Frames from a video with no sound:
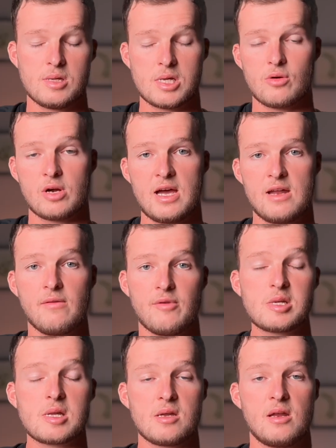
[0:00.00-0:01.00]
So again,
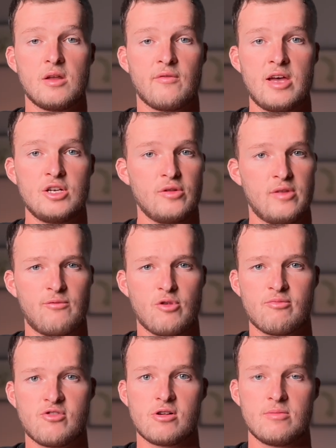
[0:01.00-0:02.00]
this is an innovation that will
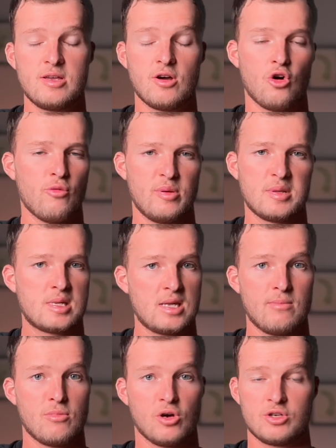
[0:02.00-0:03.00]
probably open
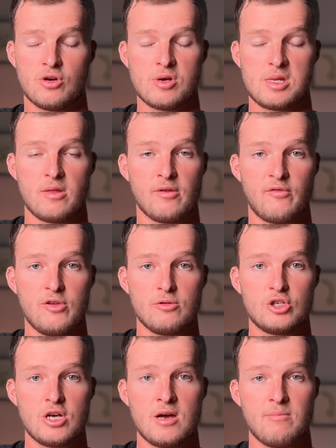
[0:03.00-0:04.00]
some more doors in the
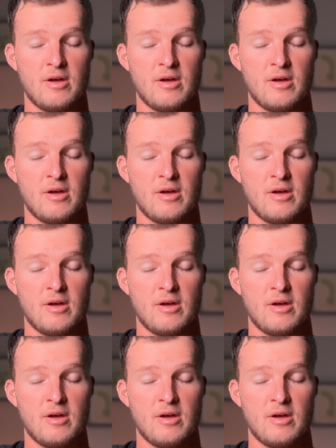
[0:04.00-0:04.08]
future,